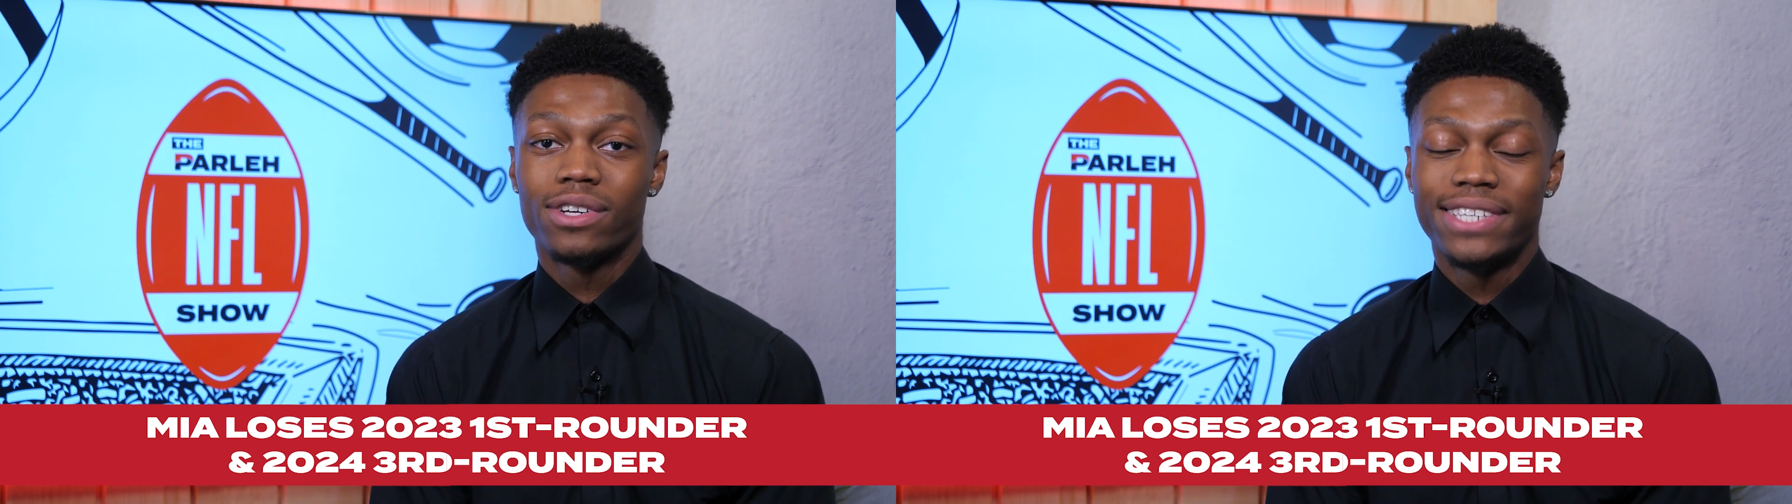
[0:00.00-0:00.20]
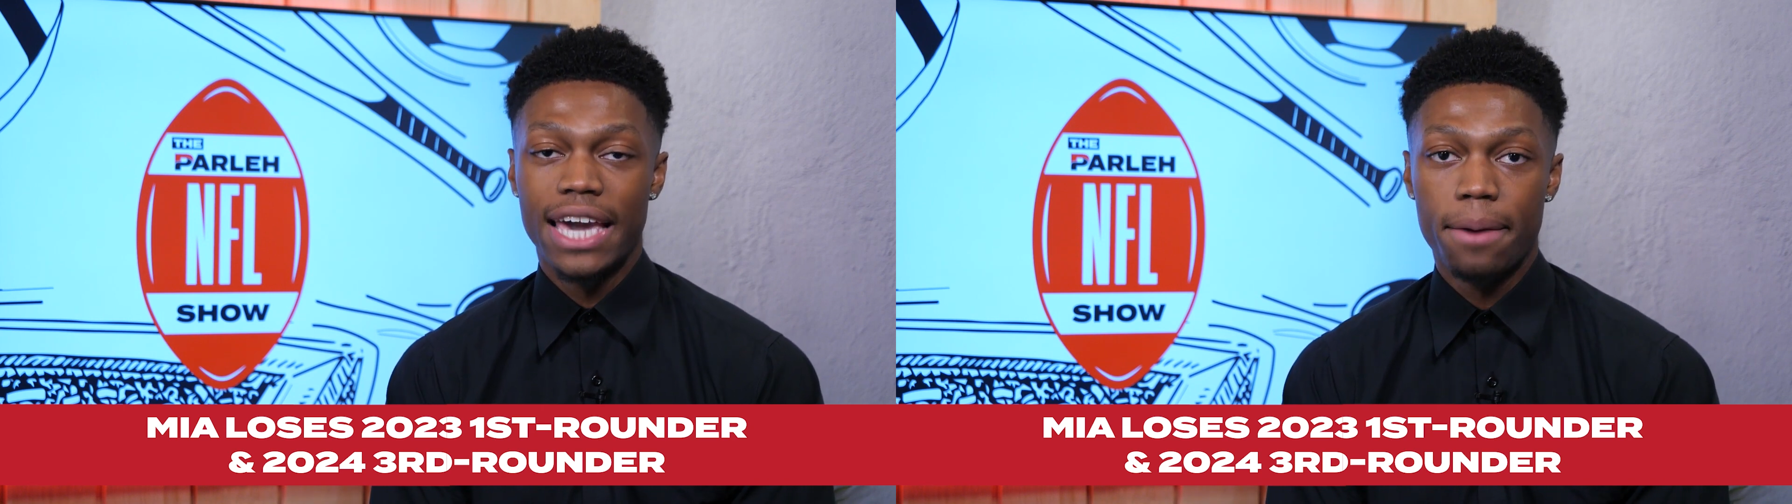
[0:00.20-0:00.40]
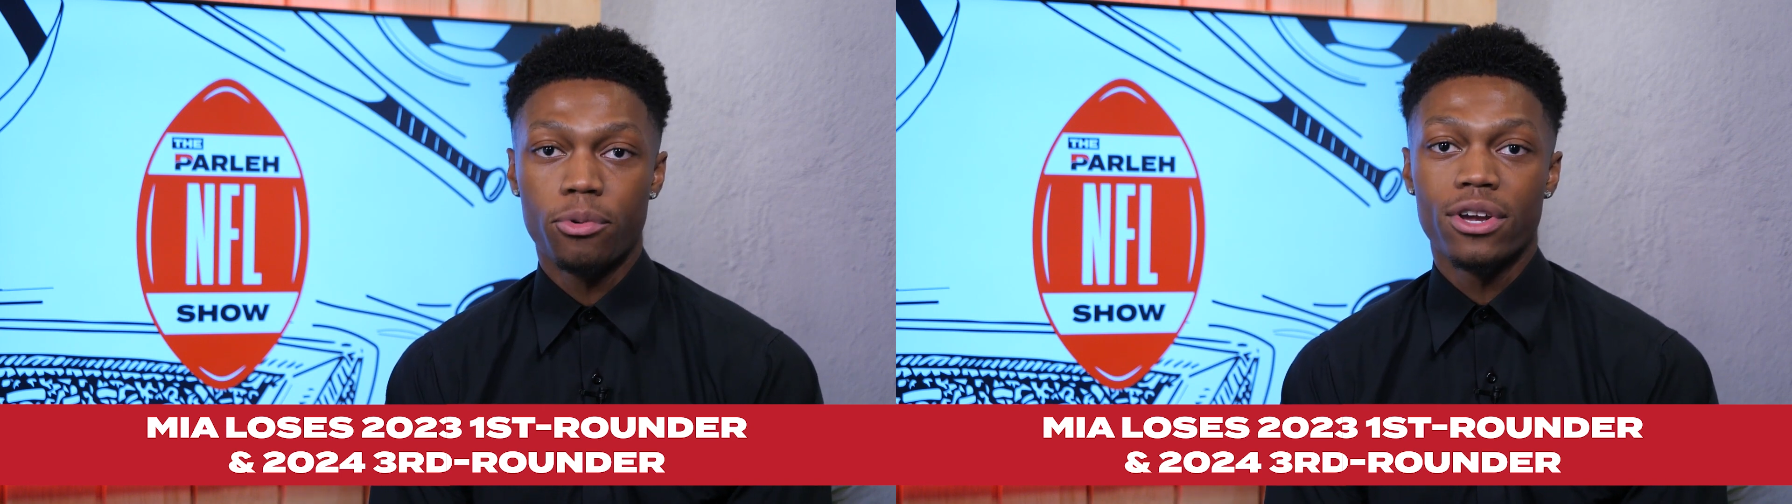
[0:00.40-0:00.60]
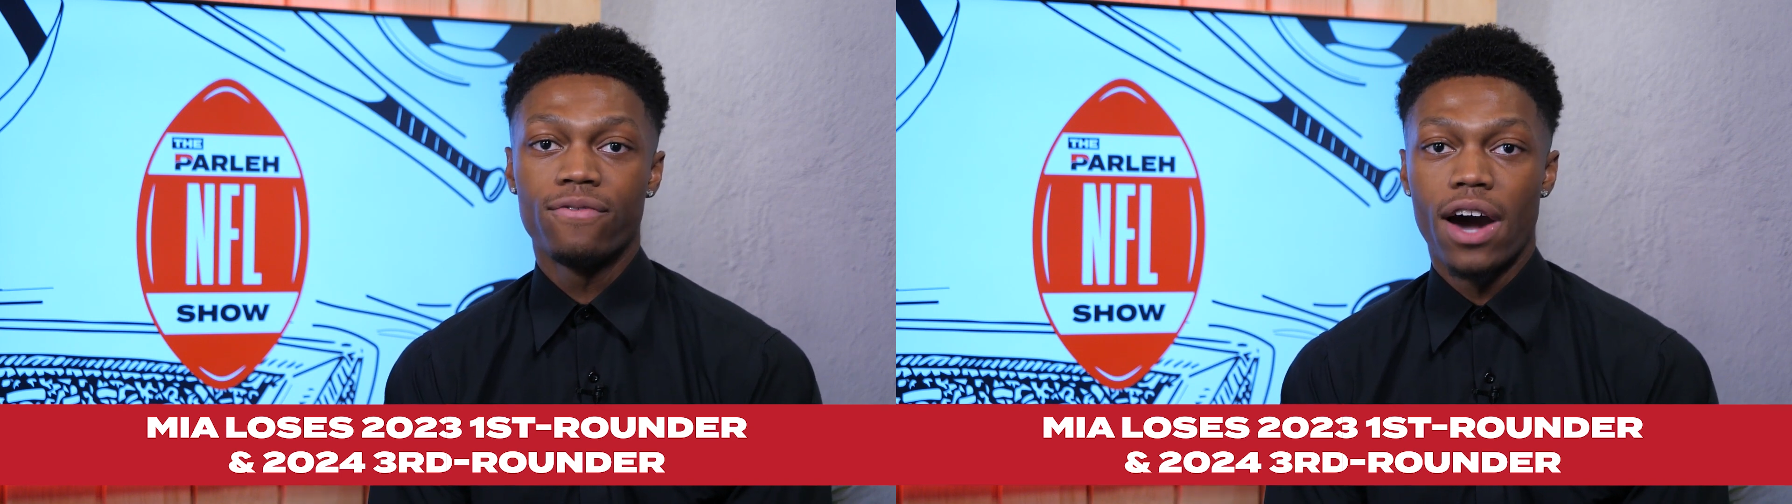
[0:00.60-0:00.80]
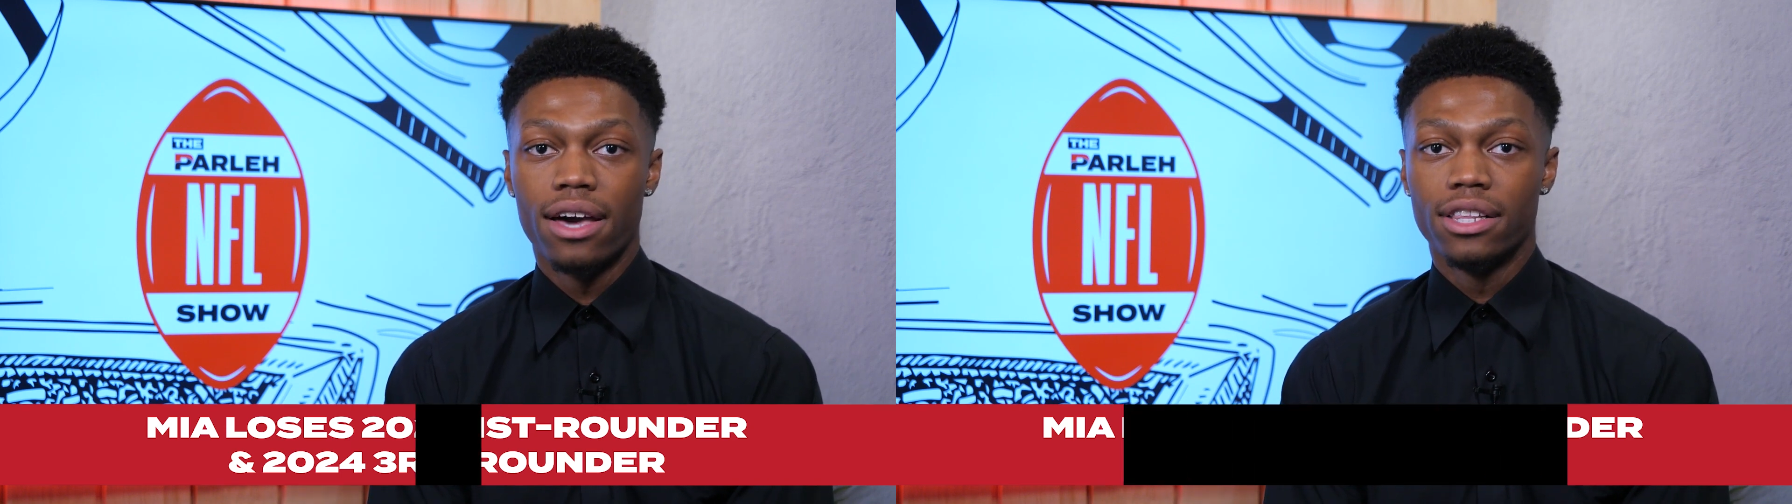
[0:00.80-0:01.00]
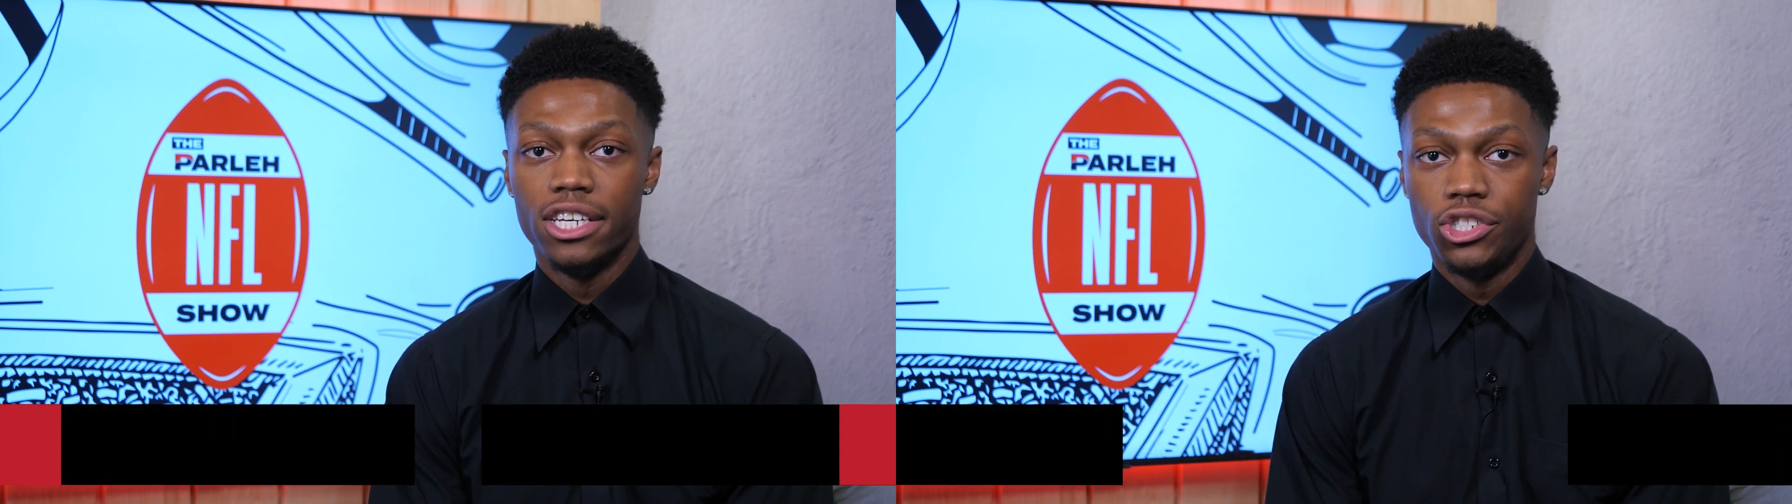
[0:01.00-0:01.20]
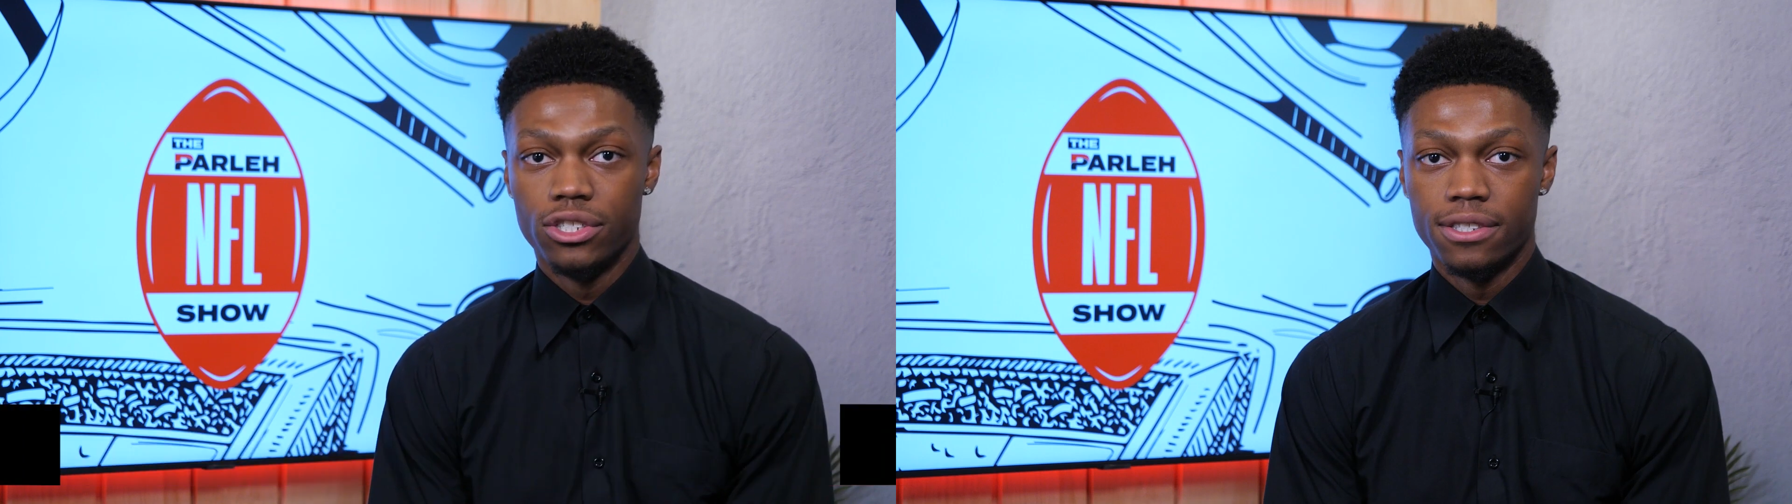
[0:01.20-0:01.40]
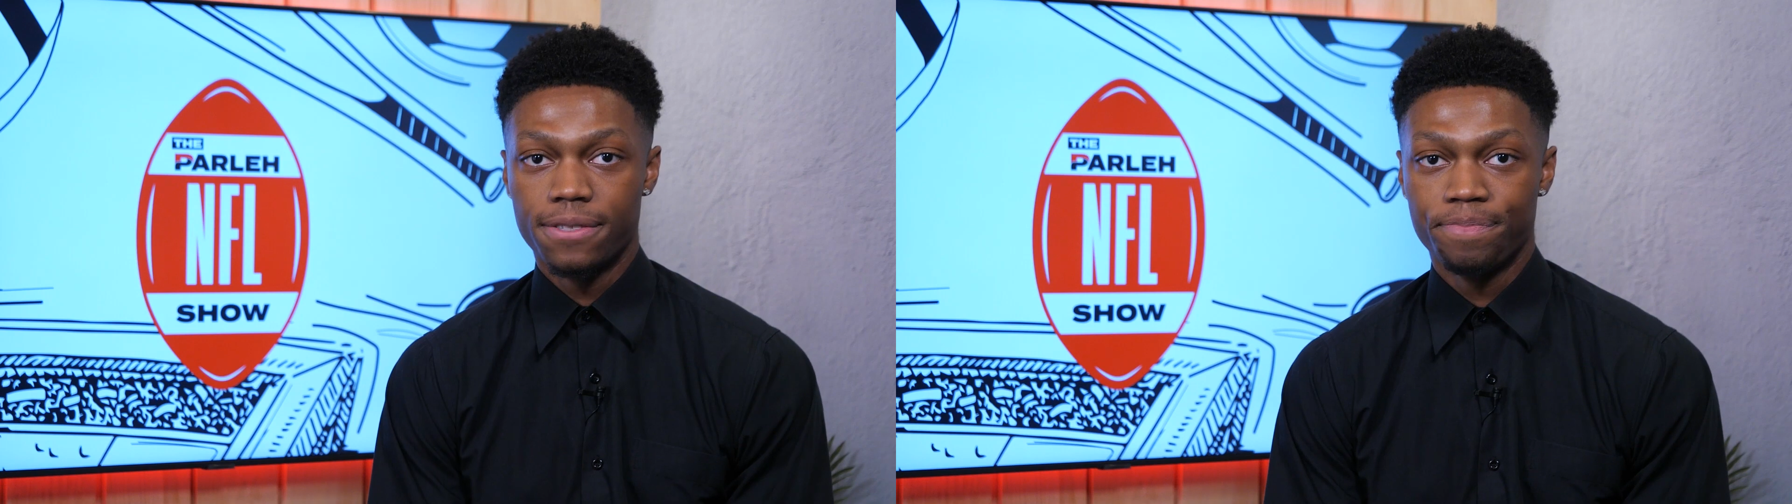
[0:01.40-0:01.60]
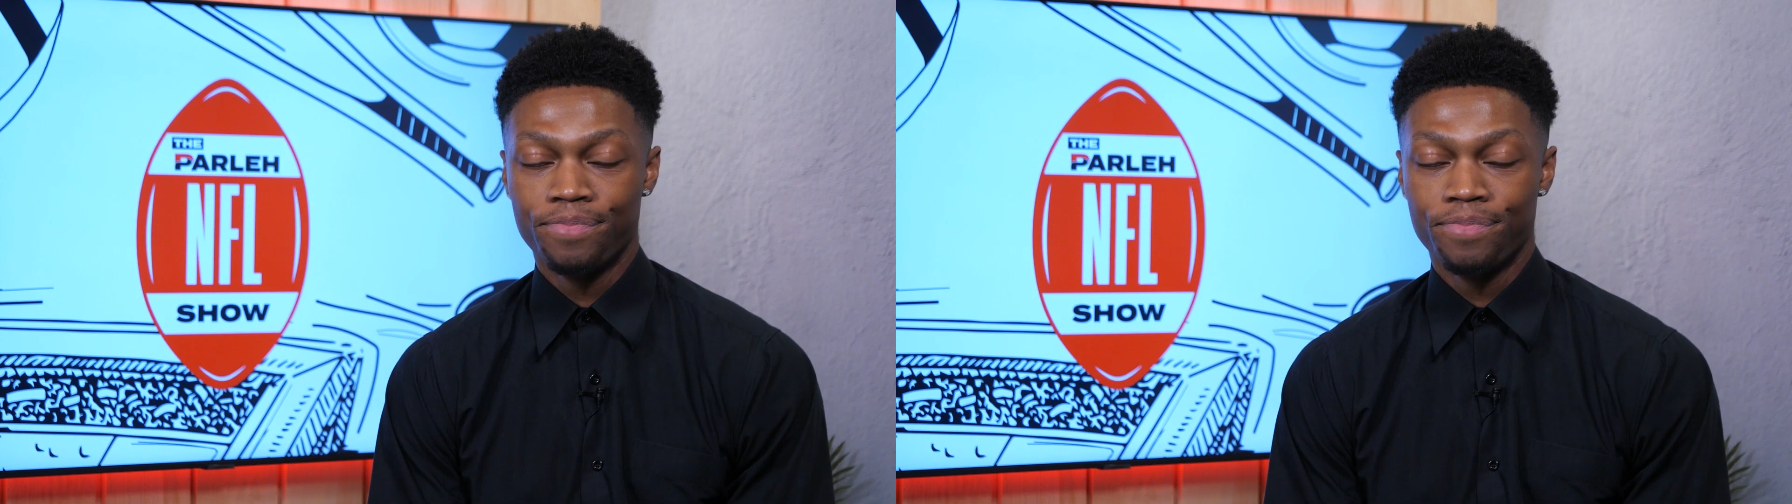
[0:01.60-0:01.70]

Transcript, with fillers: tampering violations.